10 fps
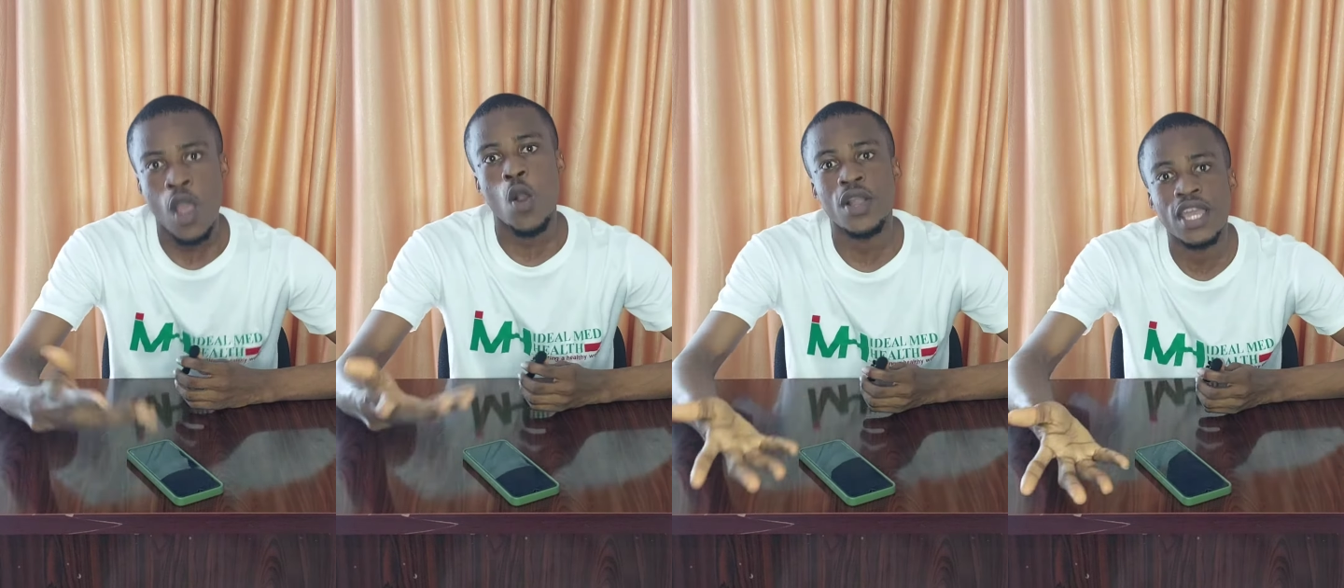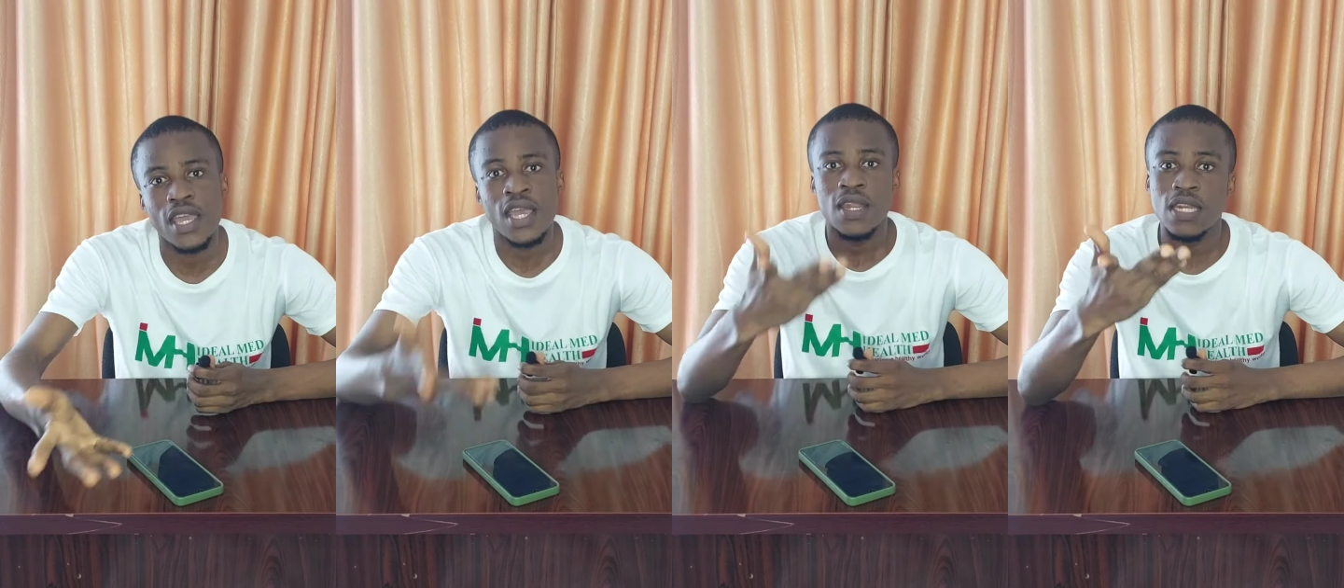
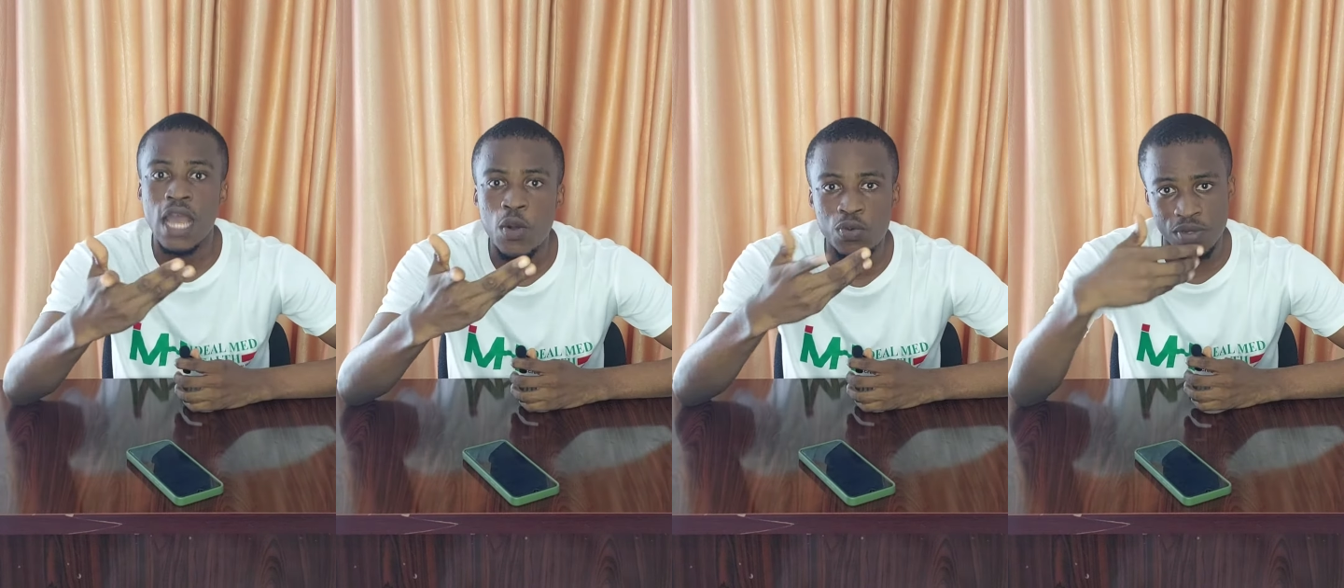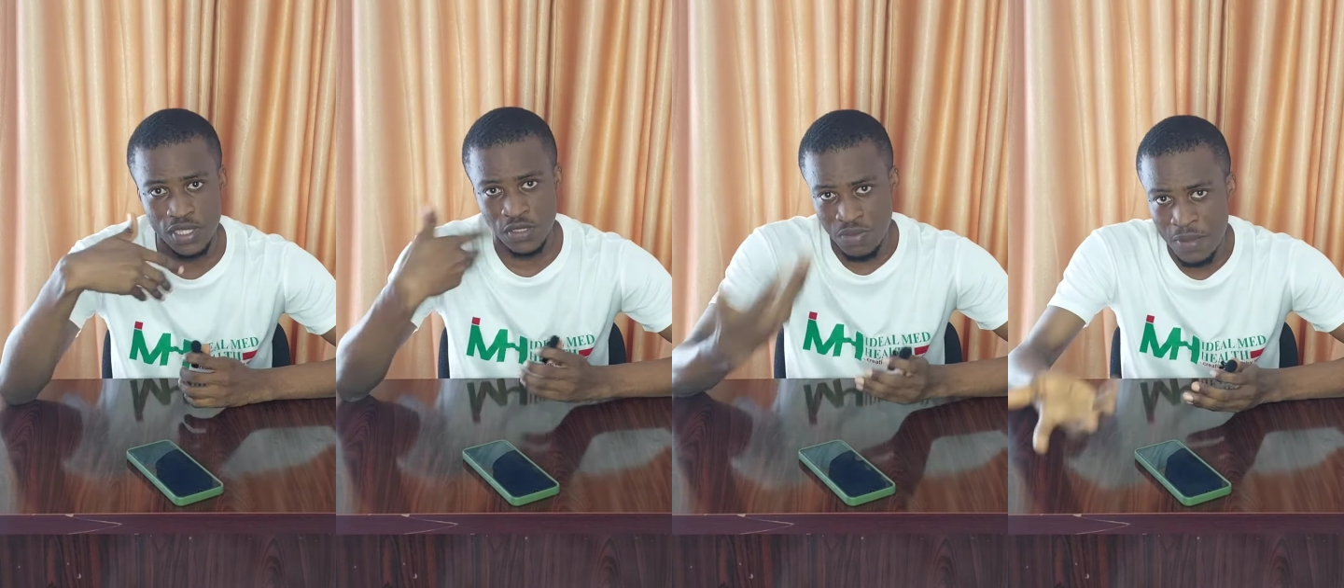Okay, now
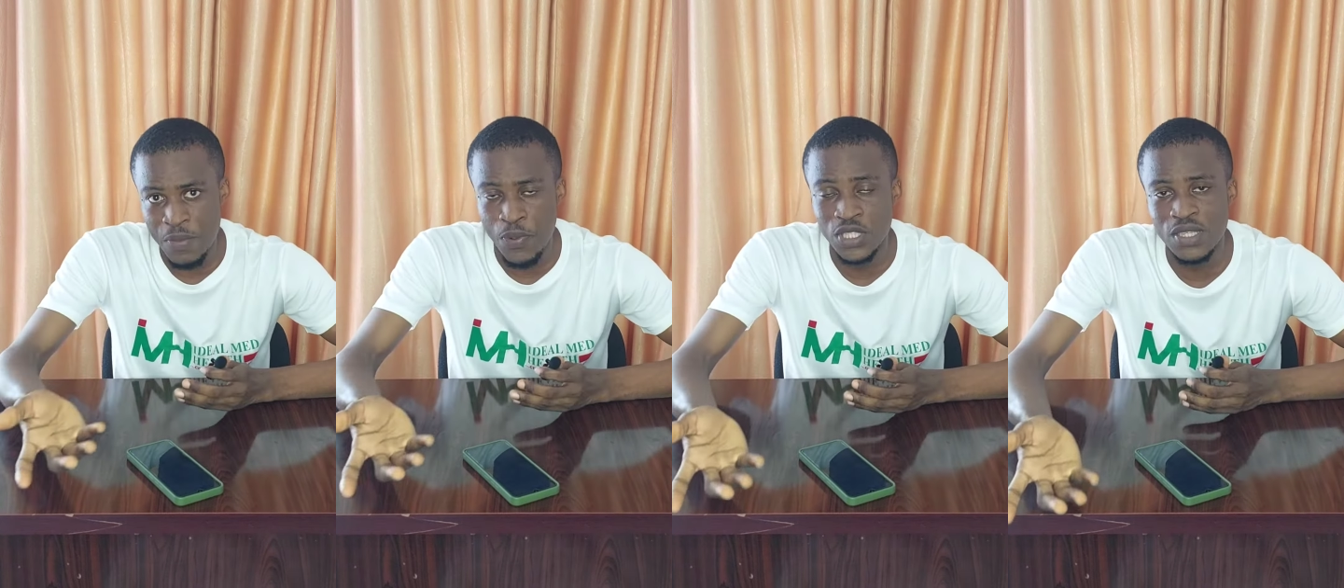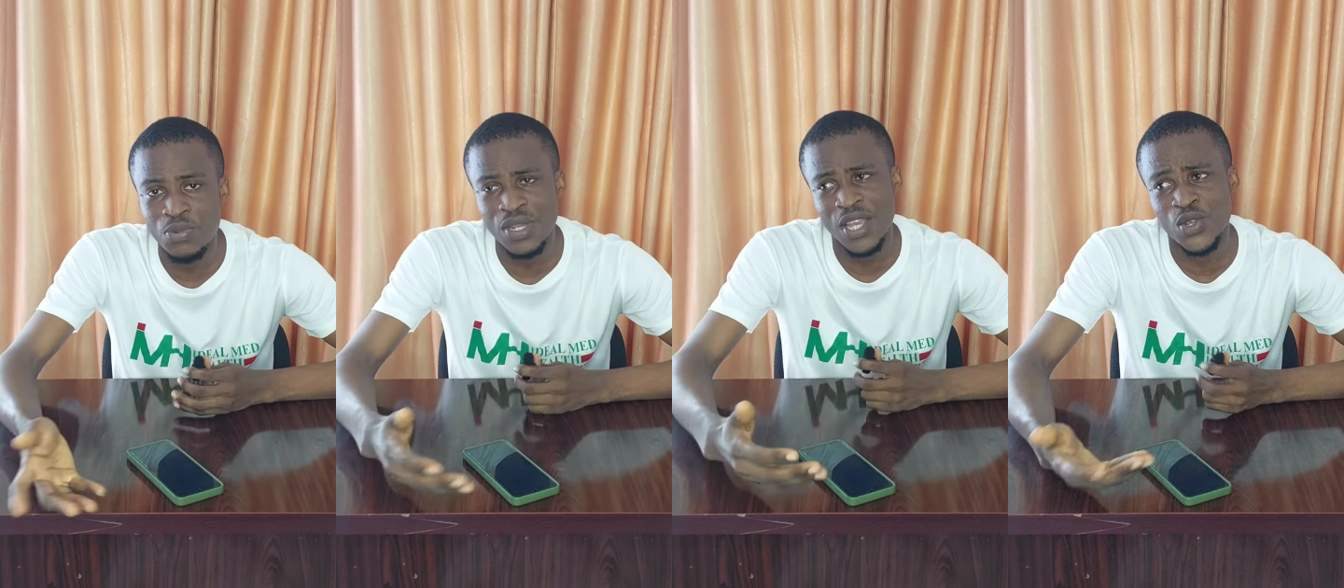it might be
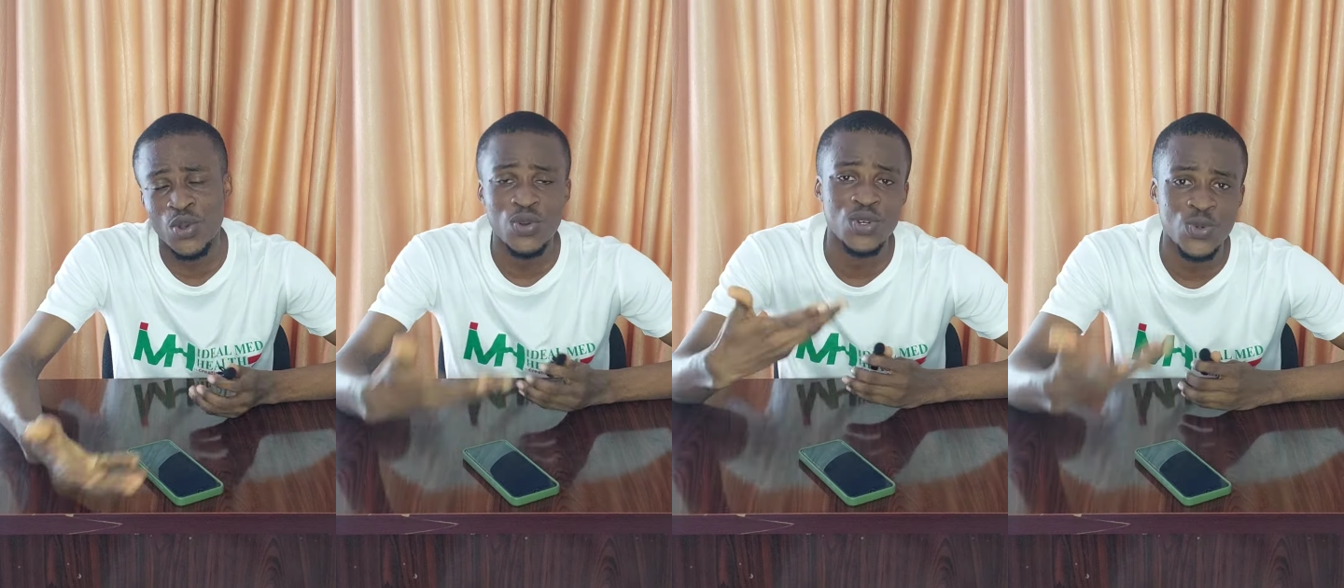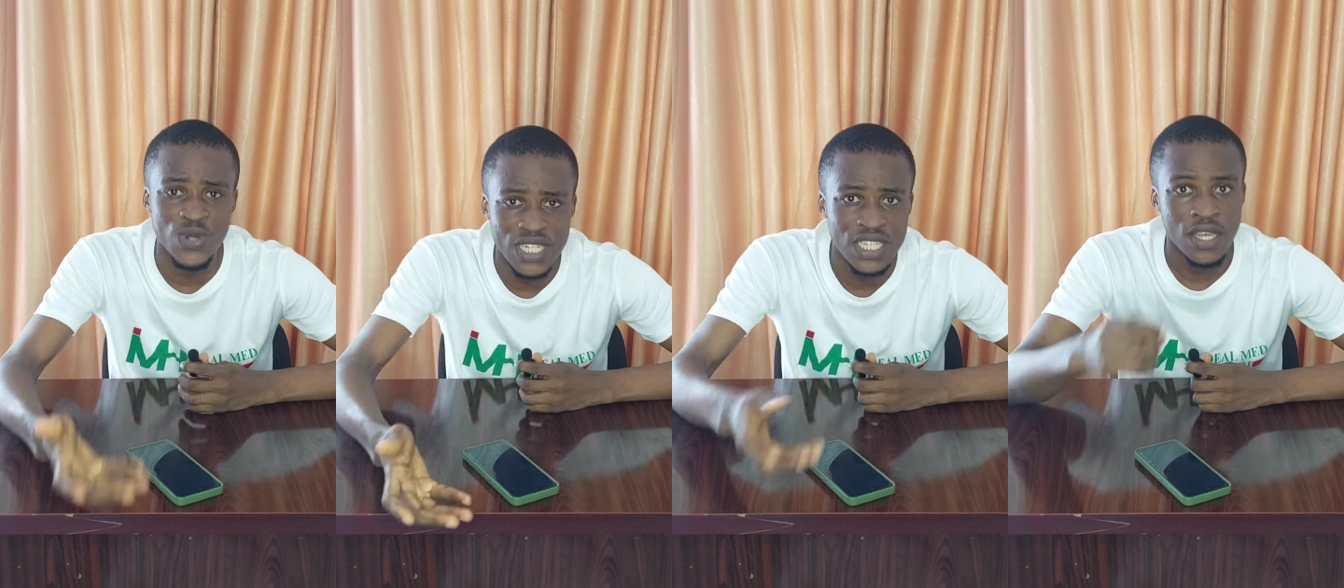possible that you don't want to
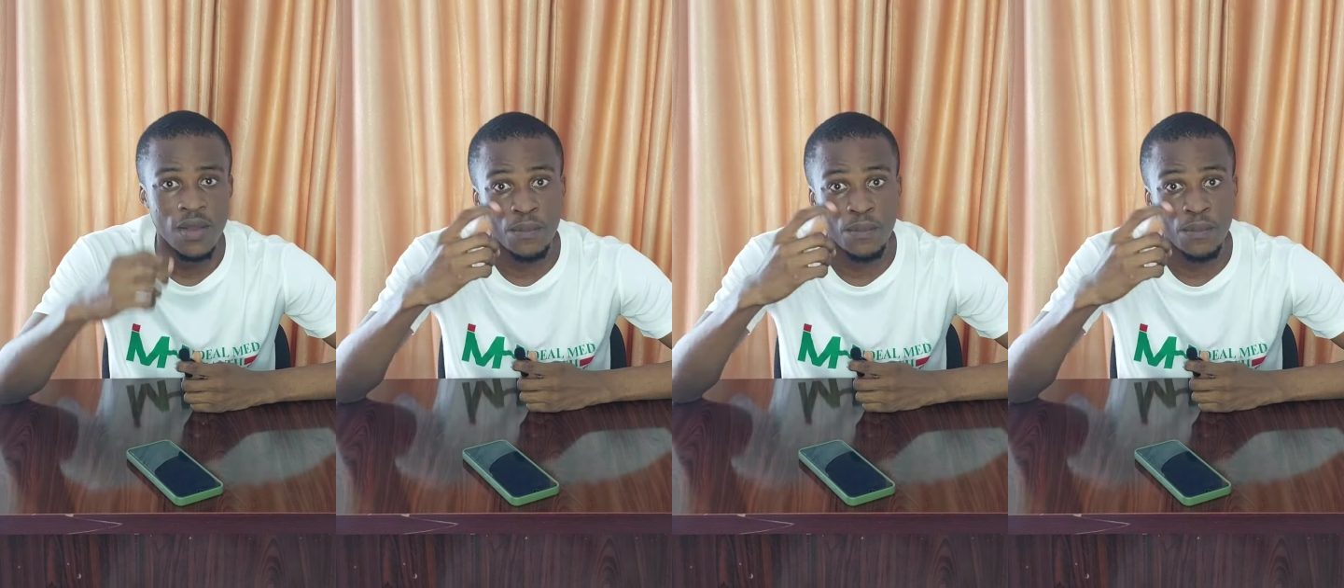read,